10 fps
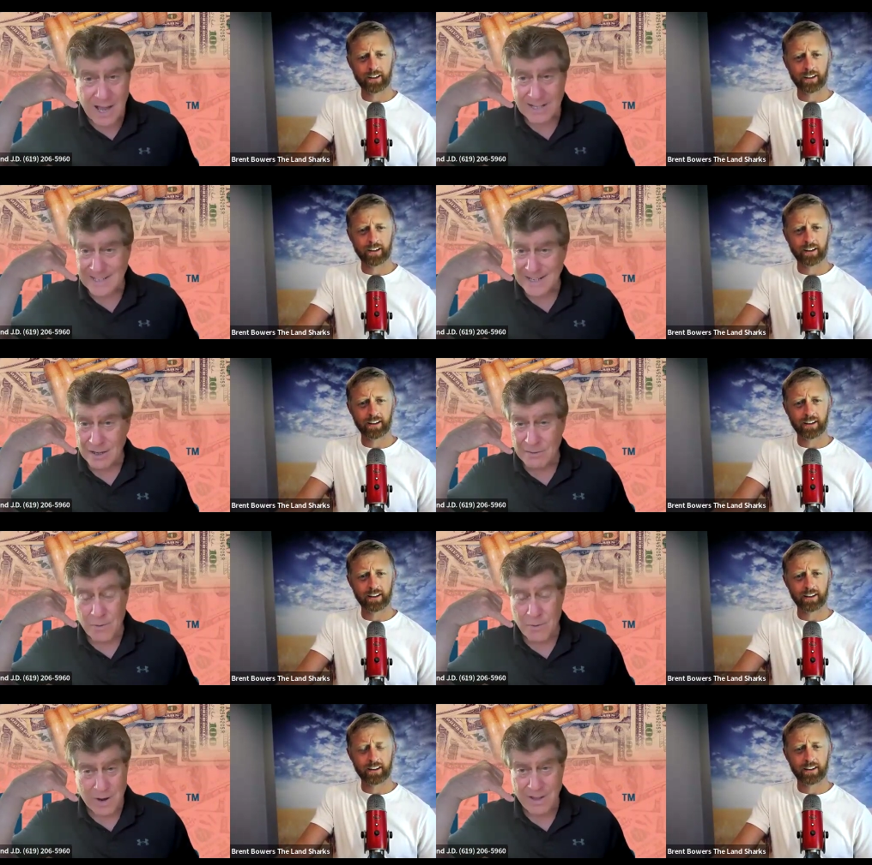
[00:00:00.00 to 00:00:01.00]
Speaker 1: hot deal
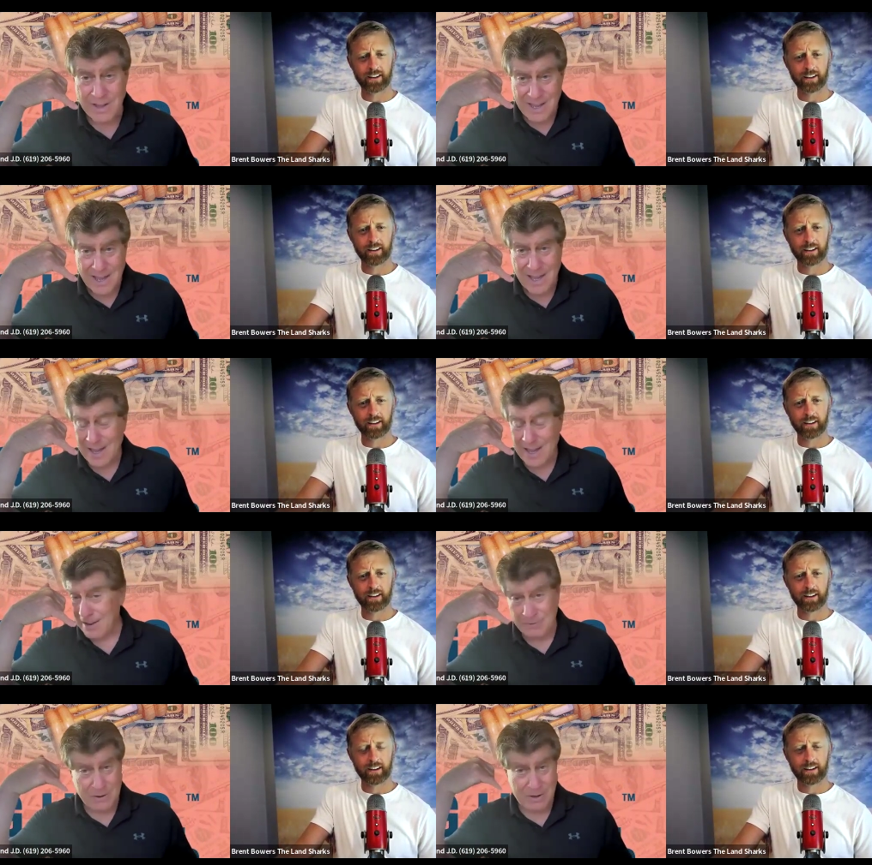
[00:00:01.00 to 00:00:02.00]
for you.
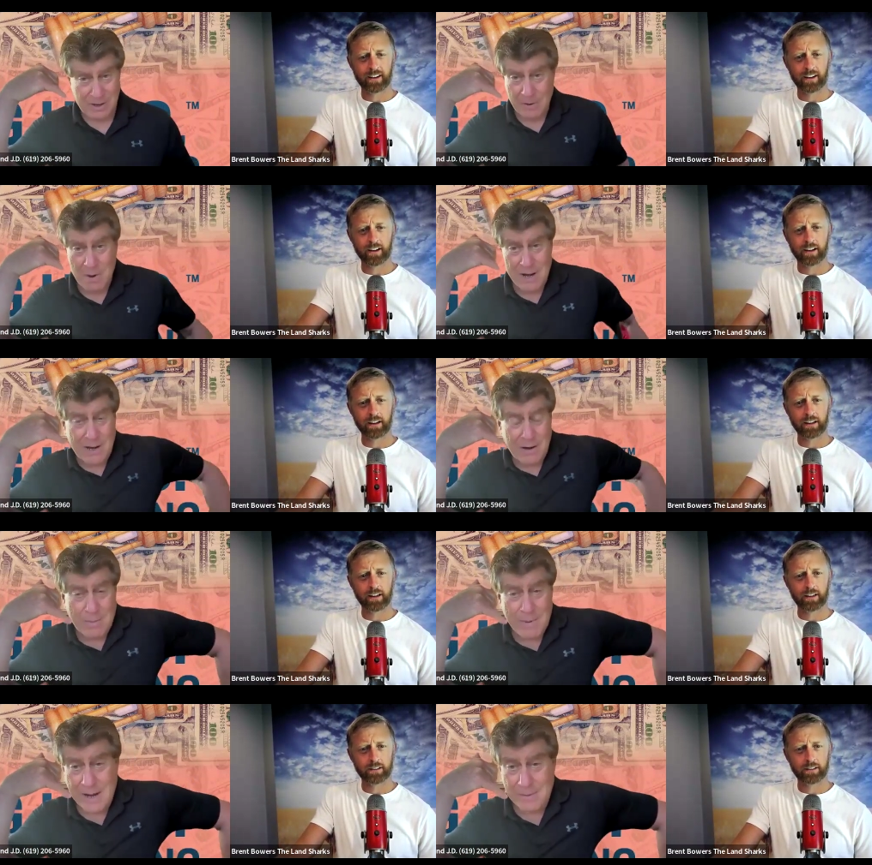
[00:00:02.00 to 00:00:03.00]
If you want to hear
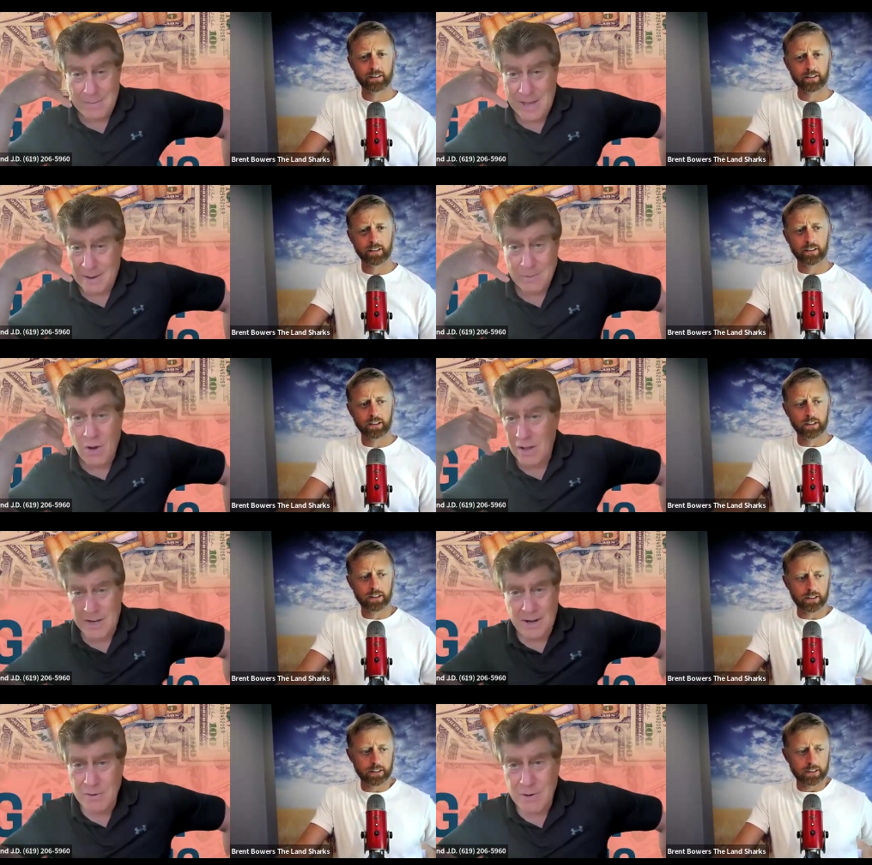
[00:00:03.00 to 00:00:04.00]
about it, man, I'm
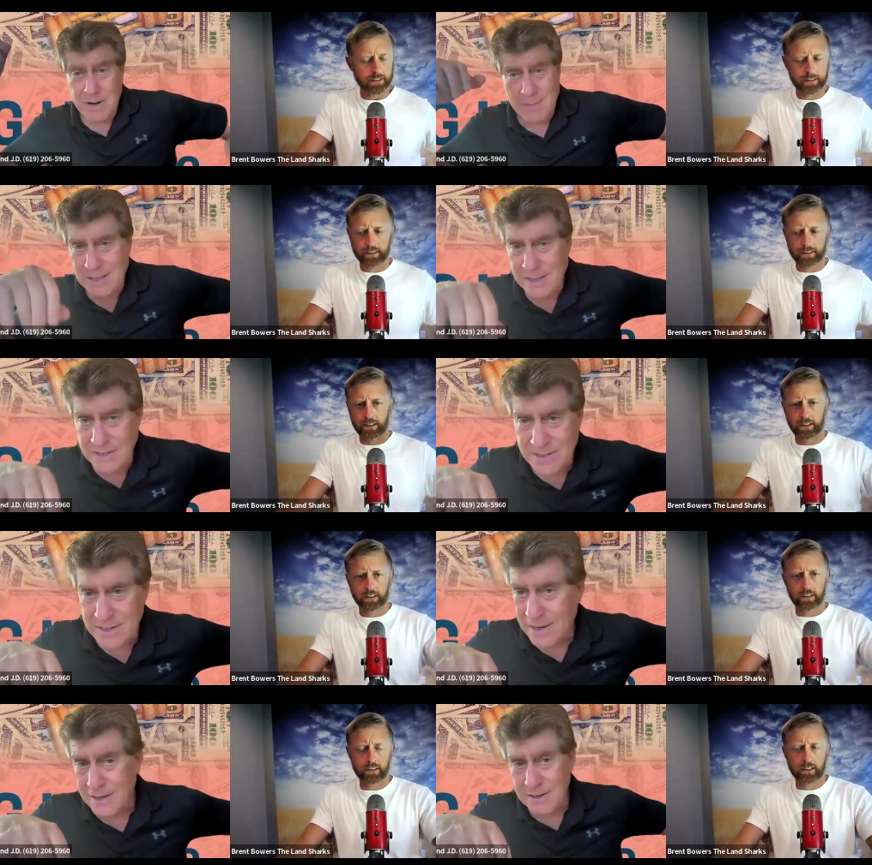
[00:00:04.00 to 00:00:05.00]
calling everyone on my list
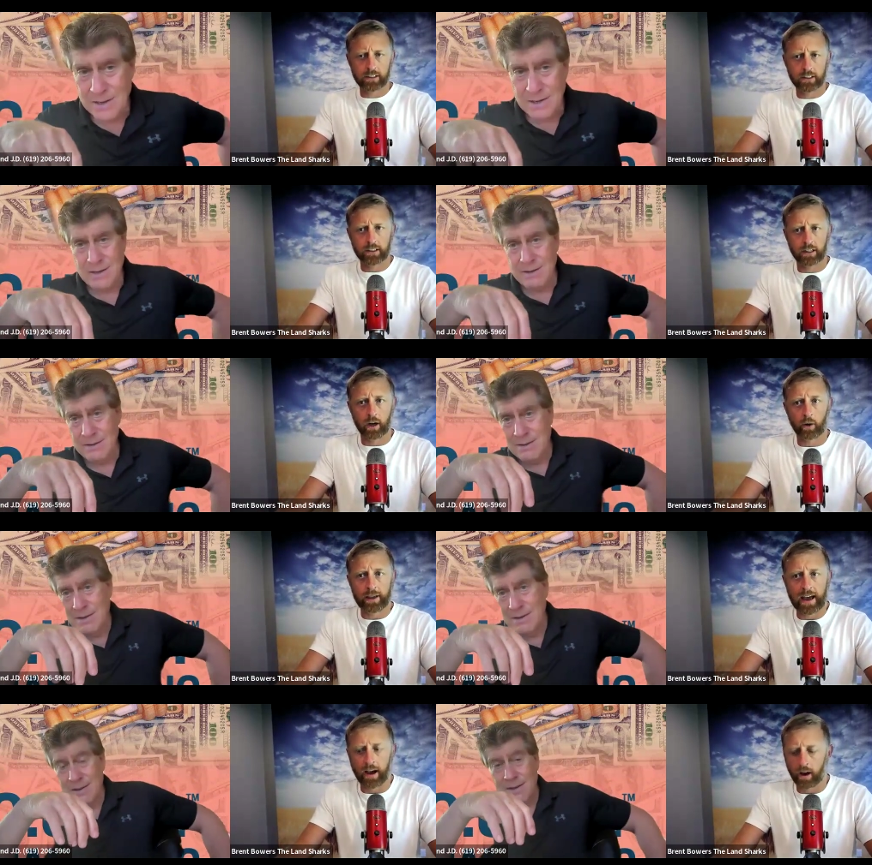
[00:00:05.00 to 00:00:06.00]
today.
Speaker 2: Oh
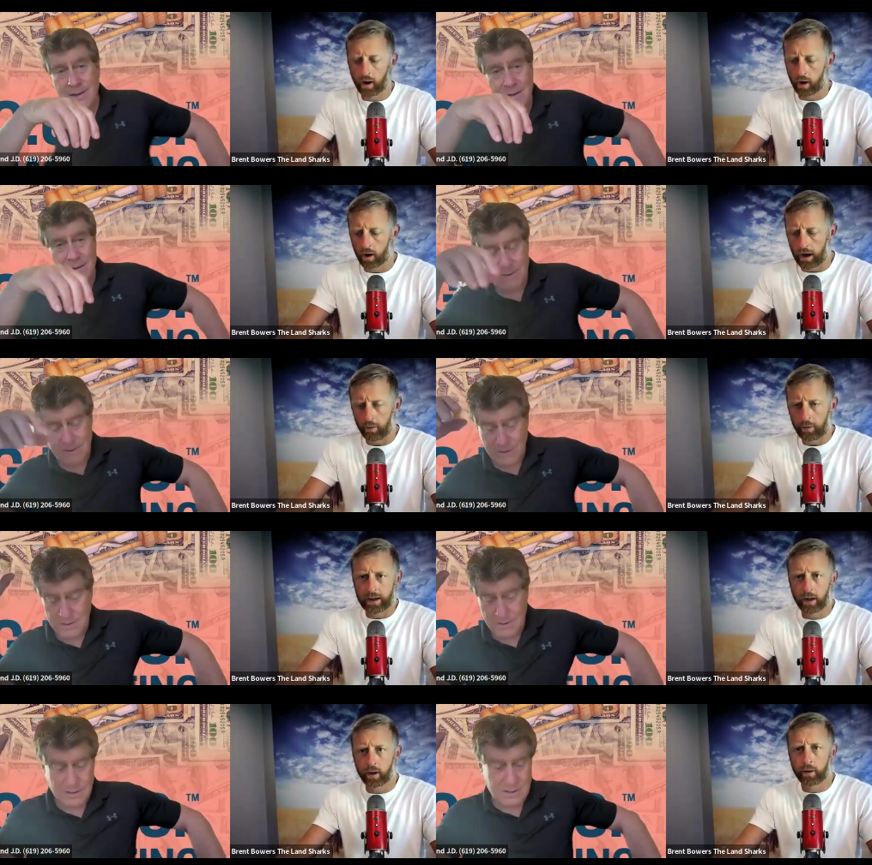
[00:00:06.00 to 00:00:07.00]
yeah, we got
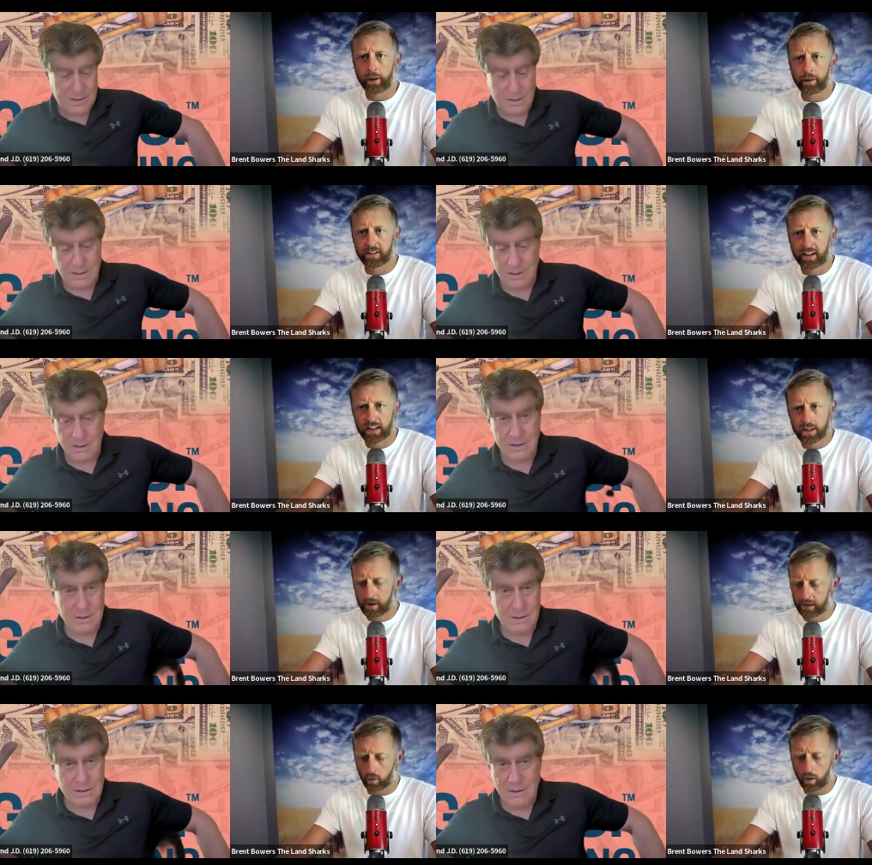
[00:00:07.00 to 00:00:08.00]
to hurry up because the kids are
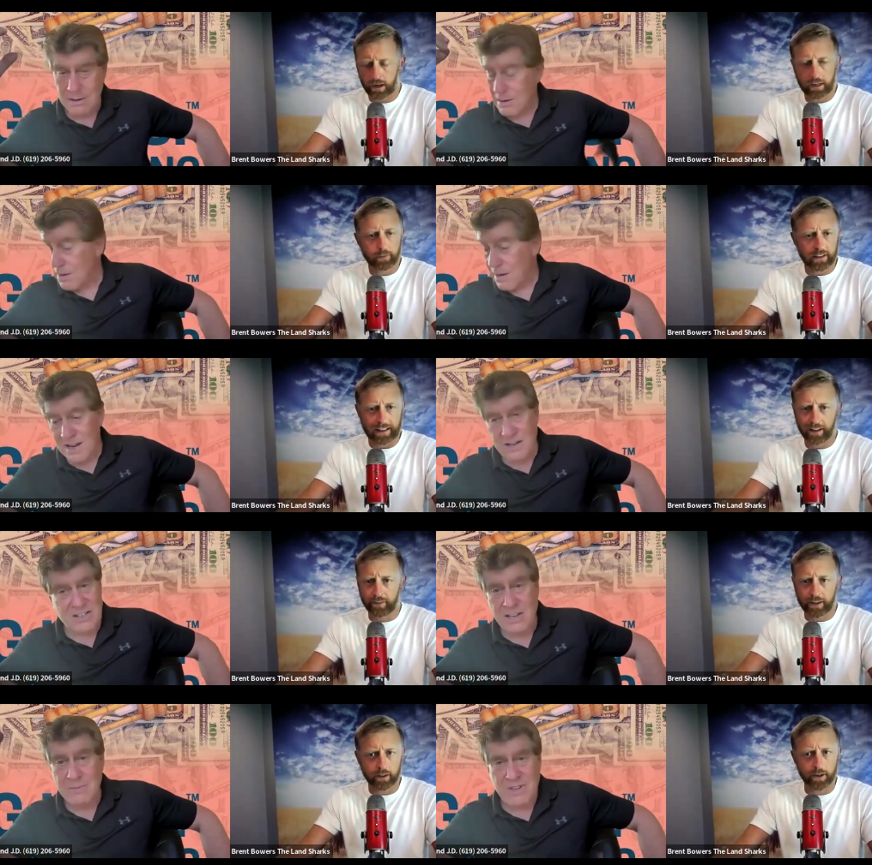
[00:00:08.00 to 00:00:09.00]
about to walk in. But I'd love
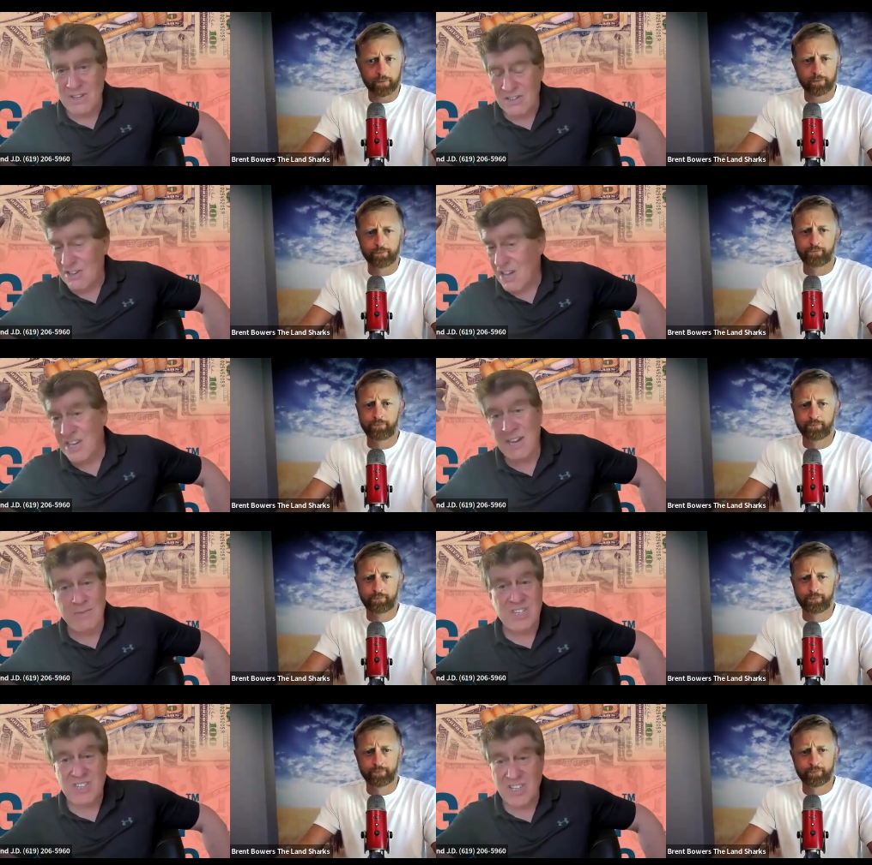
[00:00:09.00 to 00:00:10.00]
to hear it. Give
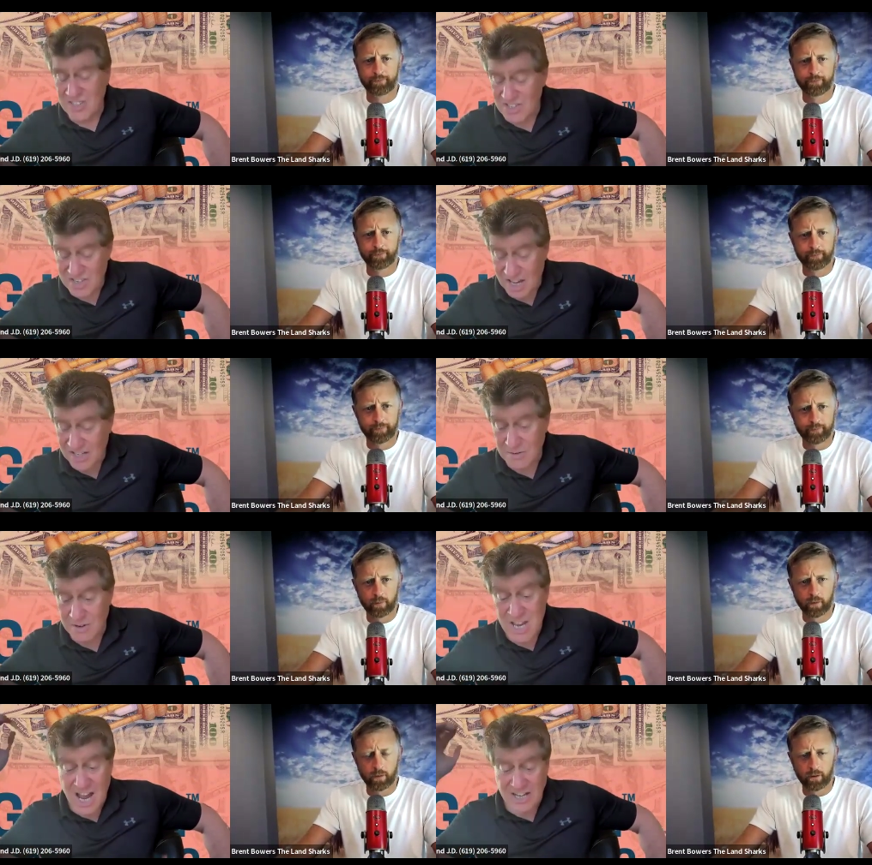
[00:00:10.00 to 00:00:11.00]
me 60 seconds,
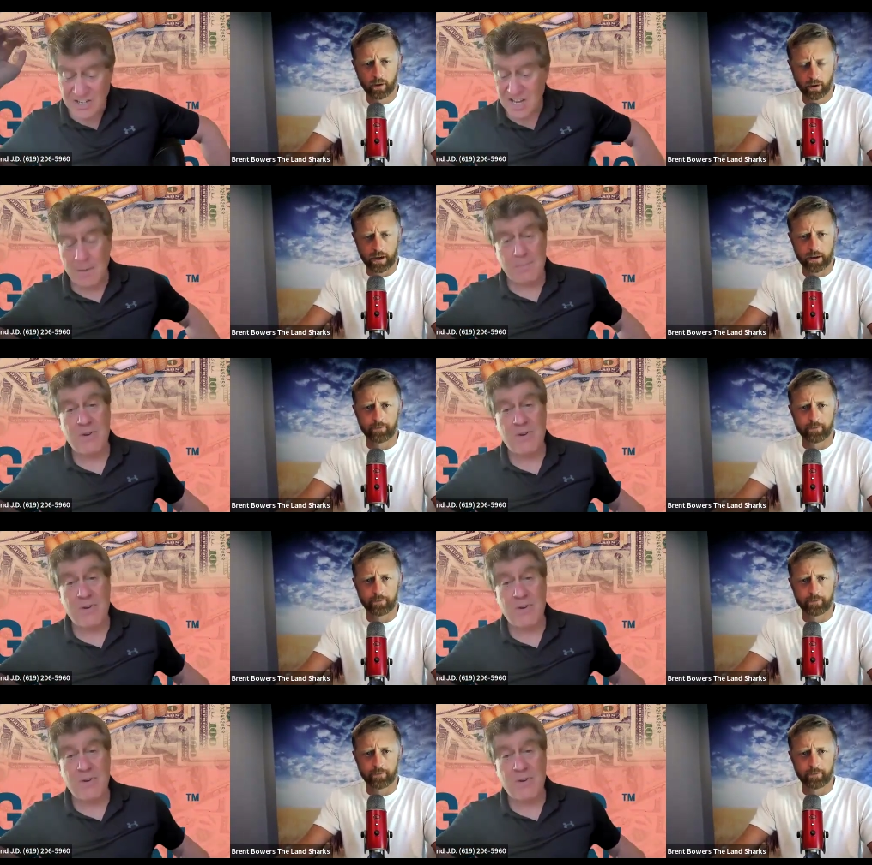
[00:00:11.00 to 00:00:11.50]
man. I
Speaker 1: just got a